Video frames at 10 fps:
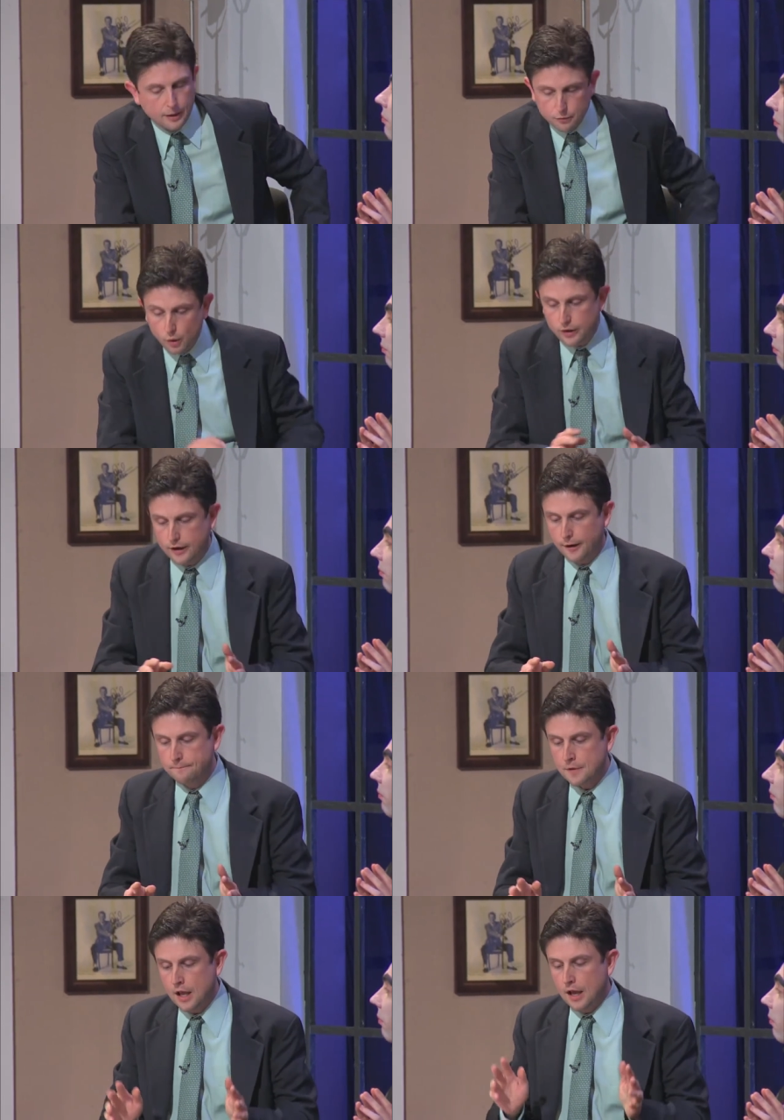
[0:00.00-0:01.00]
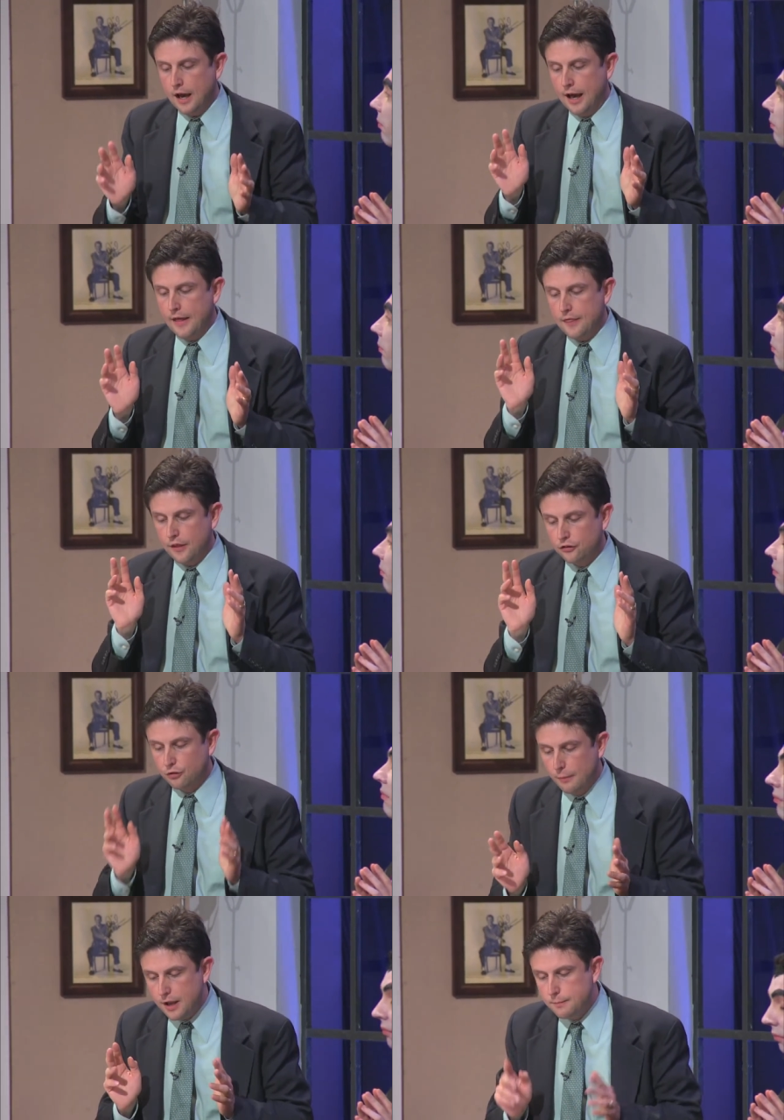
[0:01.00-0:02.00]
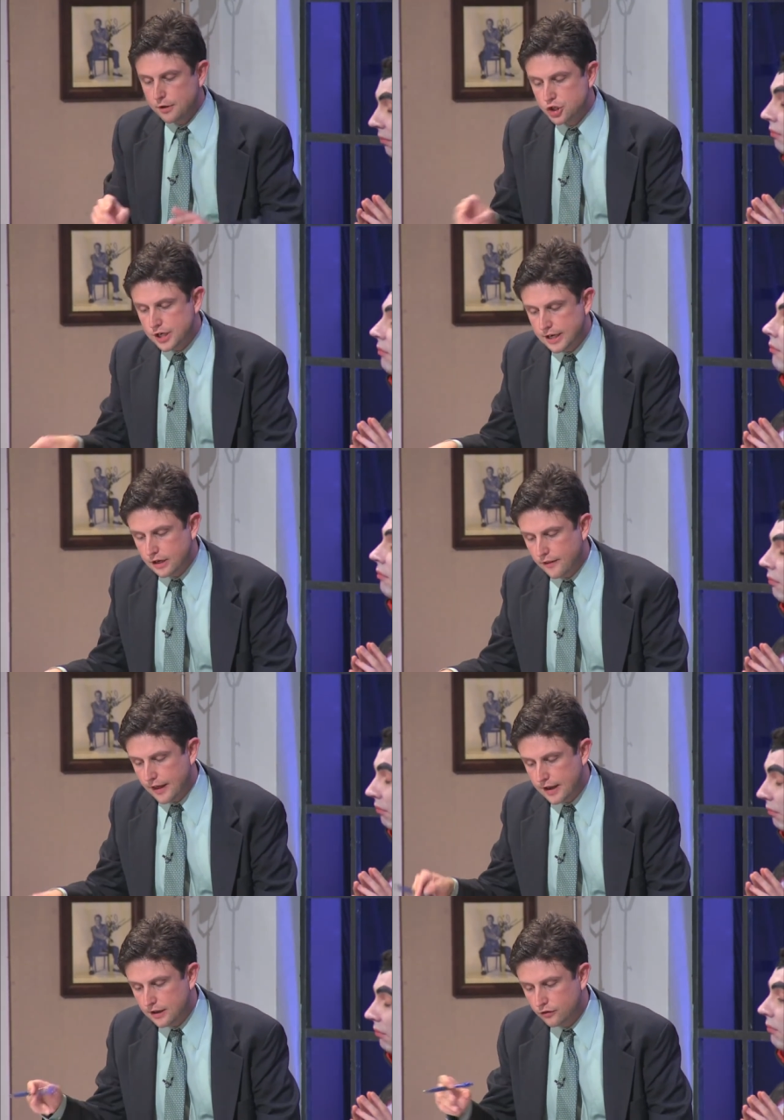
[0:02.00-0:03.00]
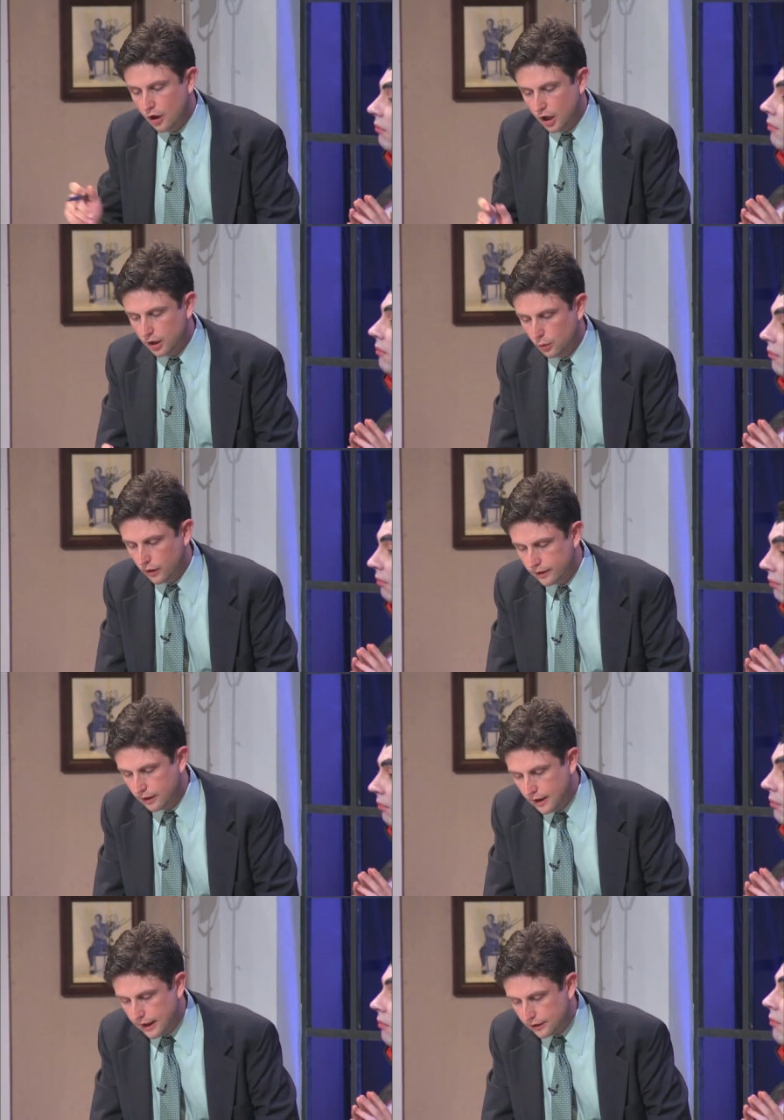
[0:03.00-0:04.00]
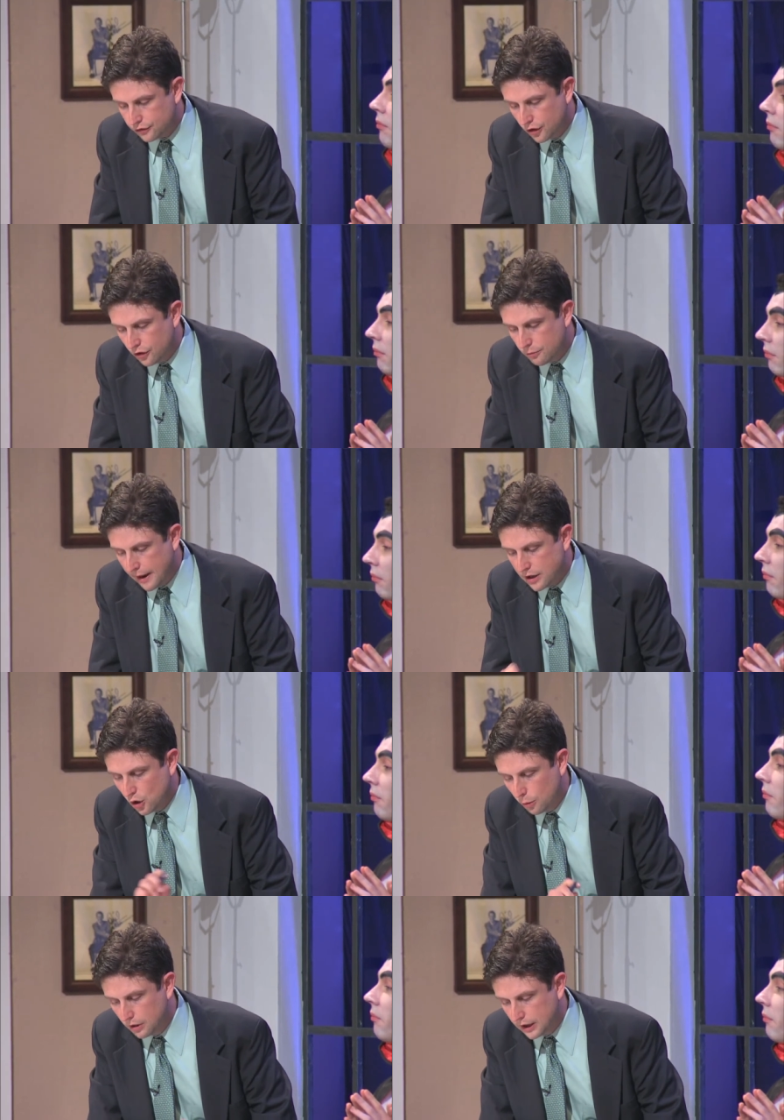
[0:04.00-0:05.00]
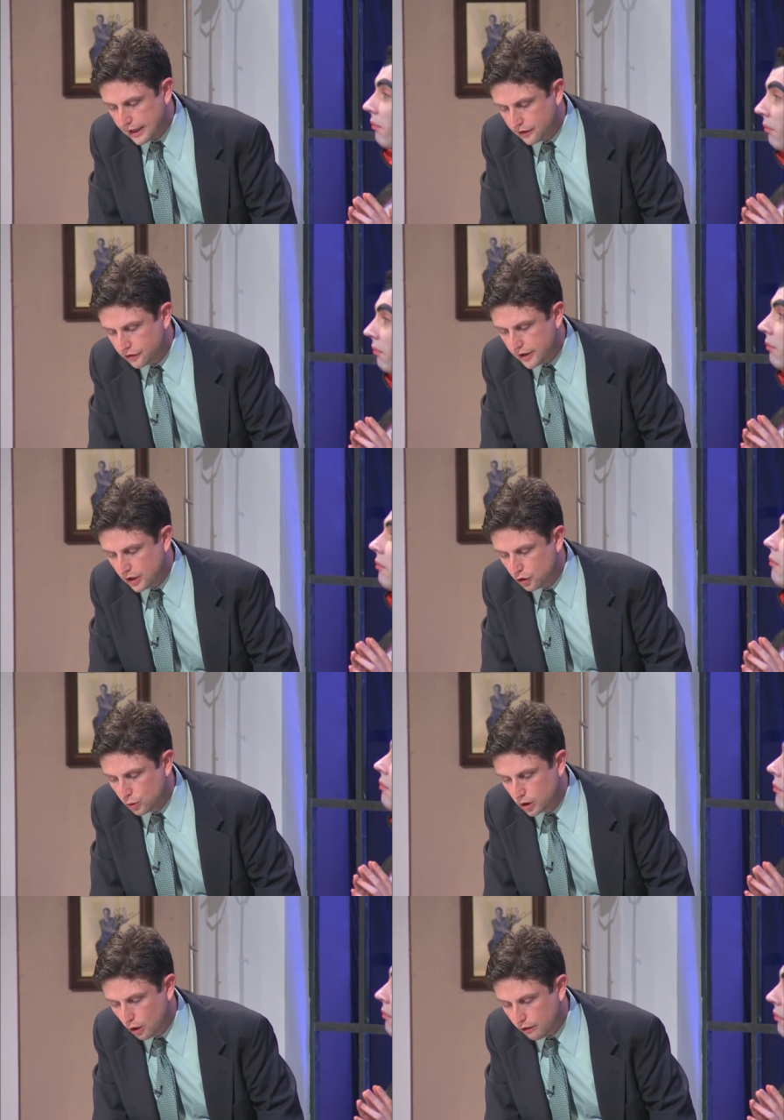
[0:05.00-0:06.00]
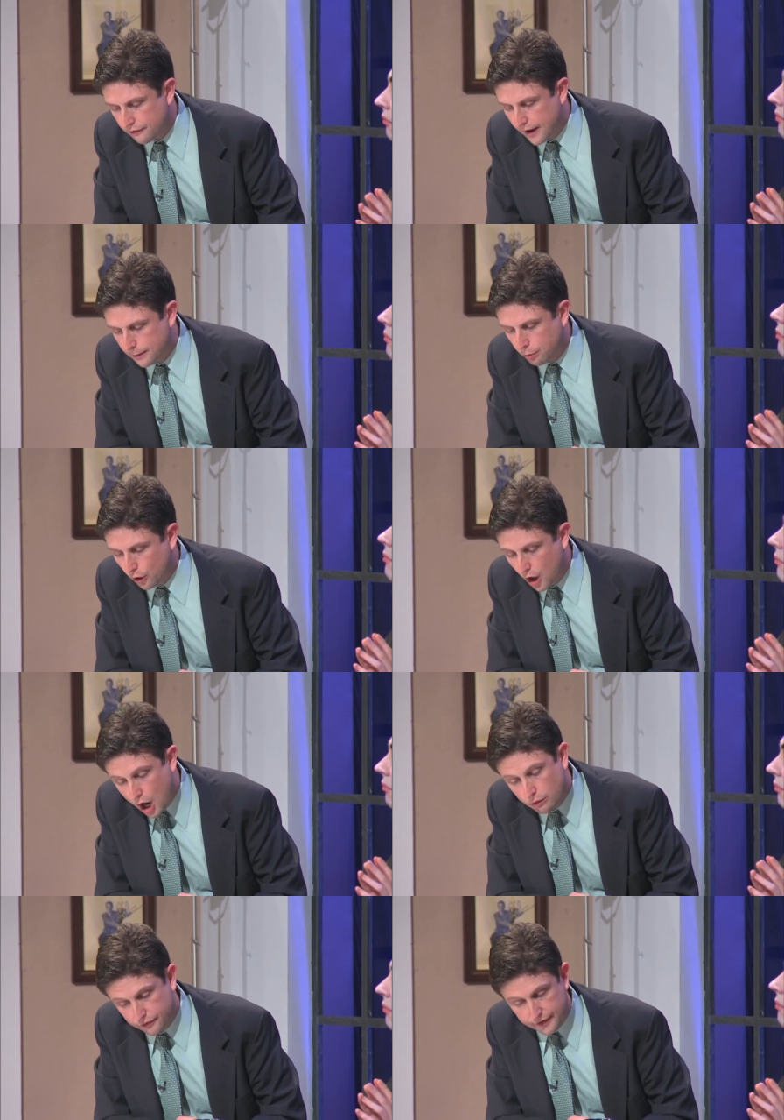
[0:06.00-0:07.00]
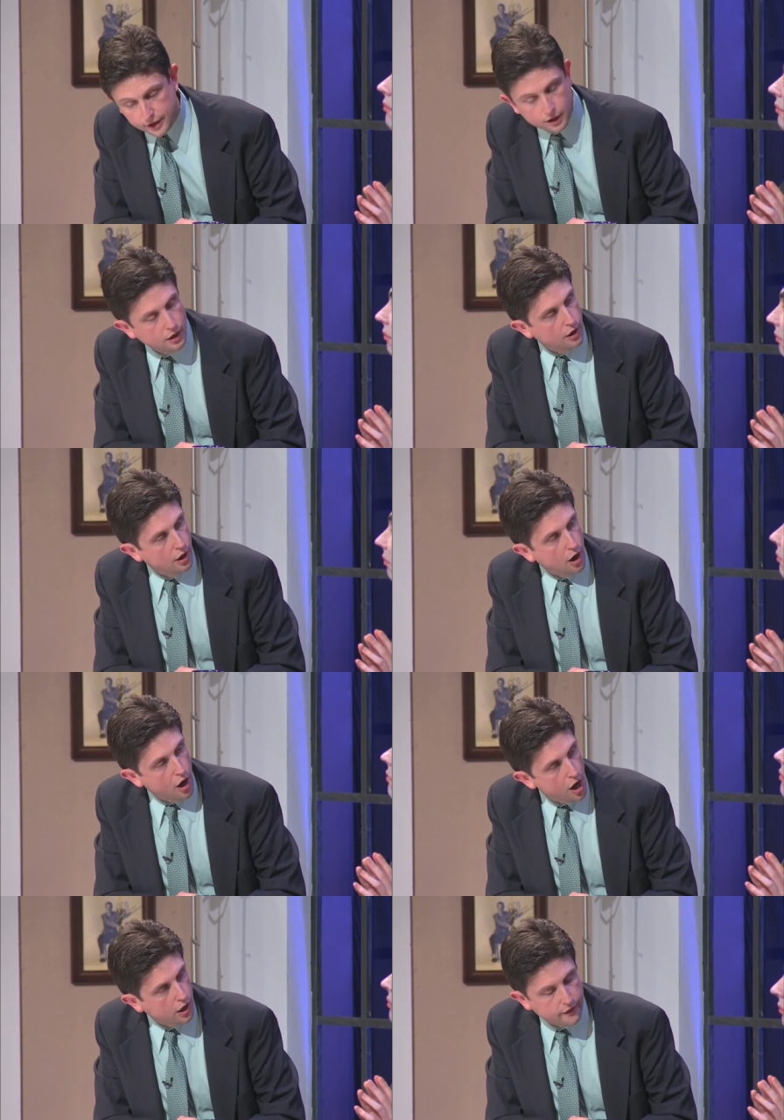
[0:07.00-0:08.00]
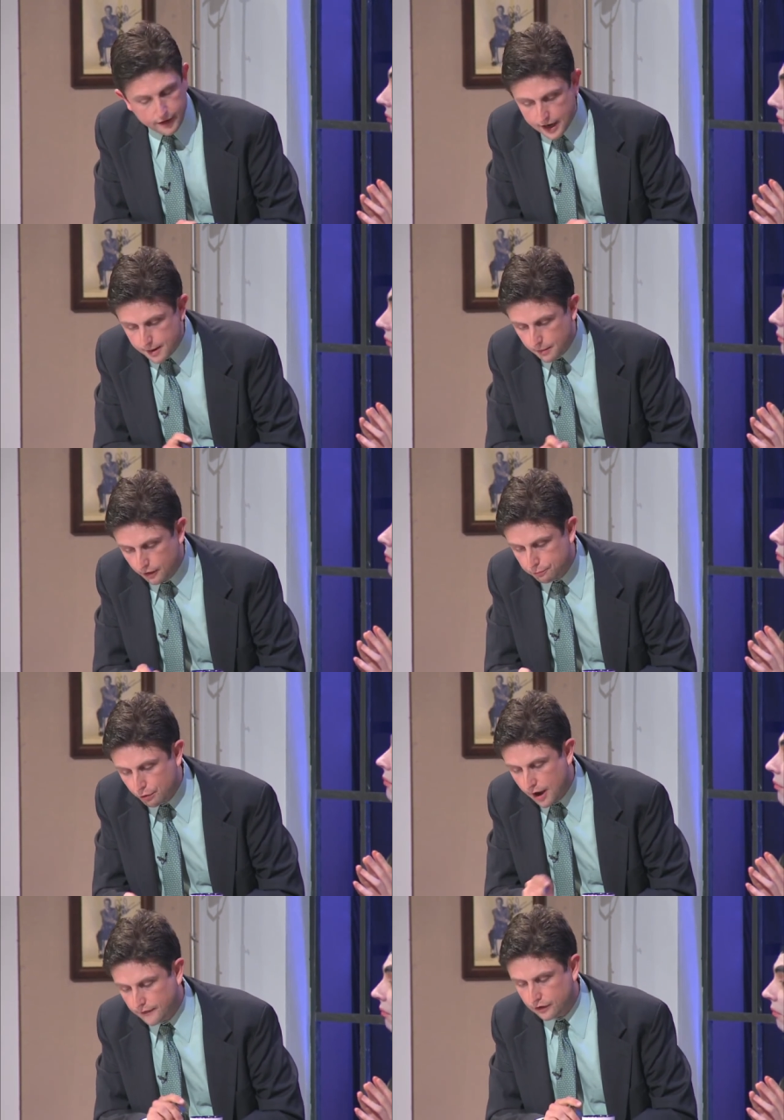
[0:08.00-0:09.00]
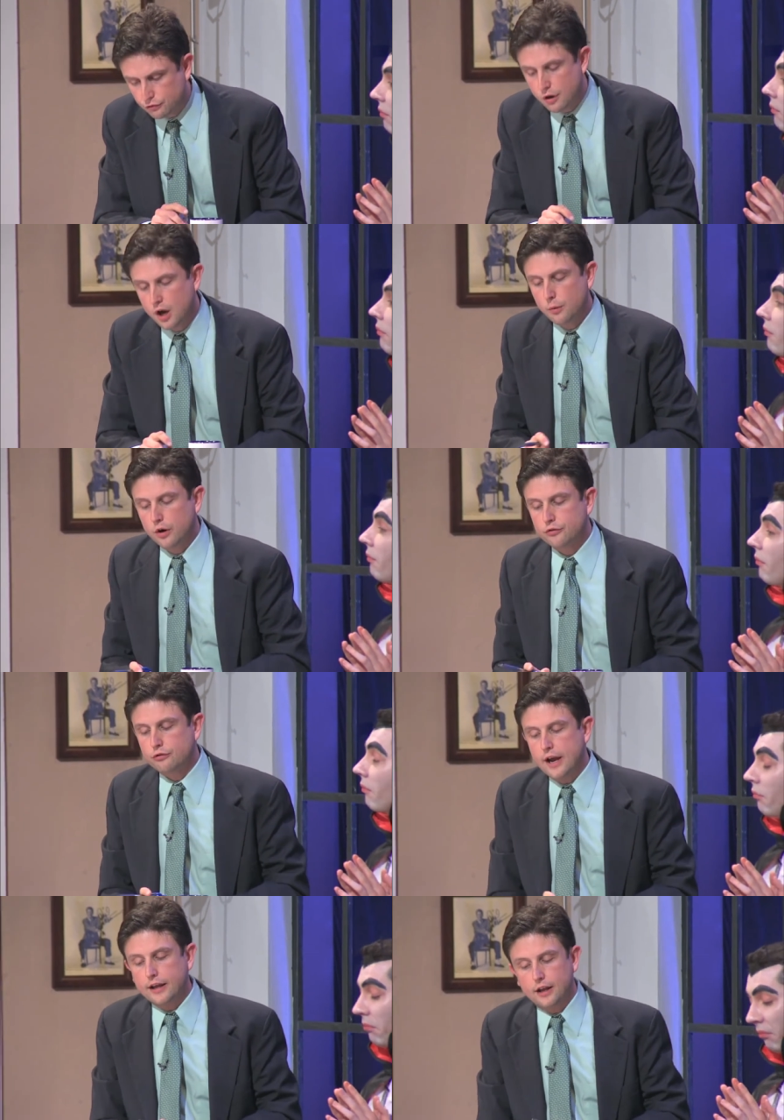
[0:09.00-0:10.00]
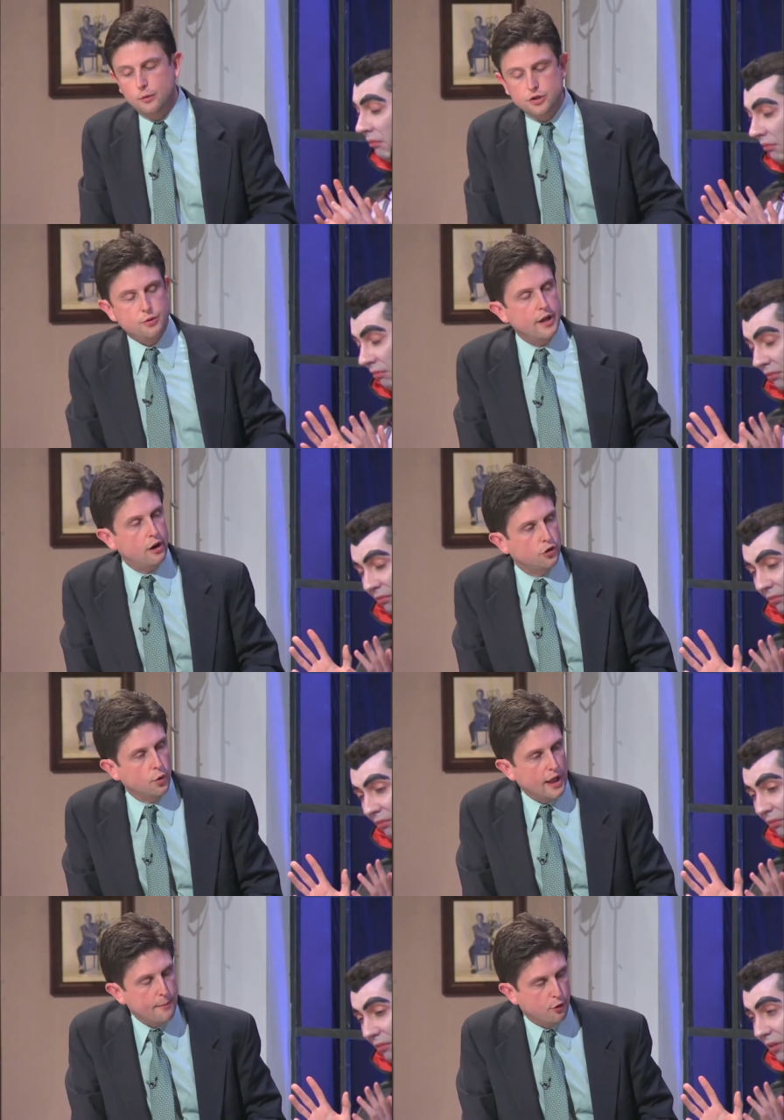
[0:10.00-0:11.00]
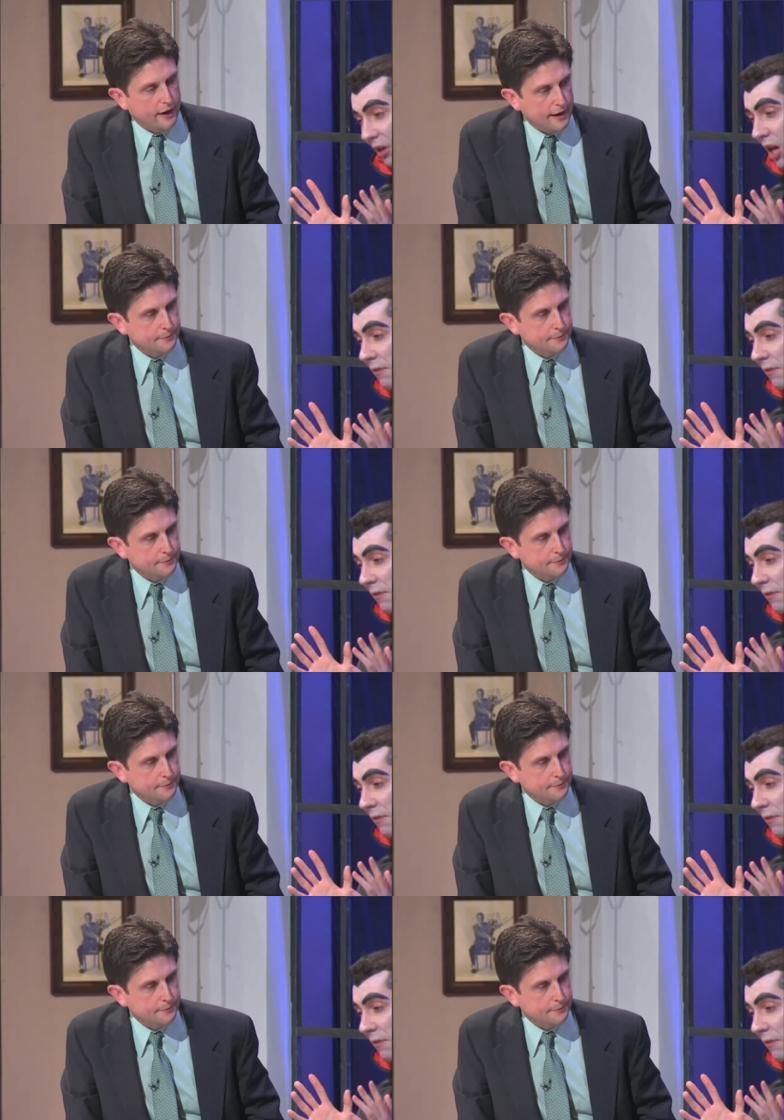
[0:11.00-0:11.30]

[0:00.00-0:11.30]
And I'm quoting here uh, the smut machine that is Hollywood has turned my noble legacy into glorified pornography, all in the name of profit. Strong words, Dracula. Would you care to elaborate?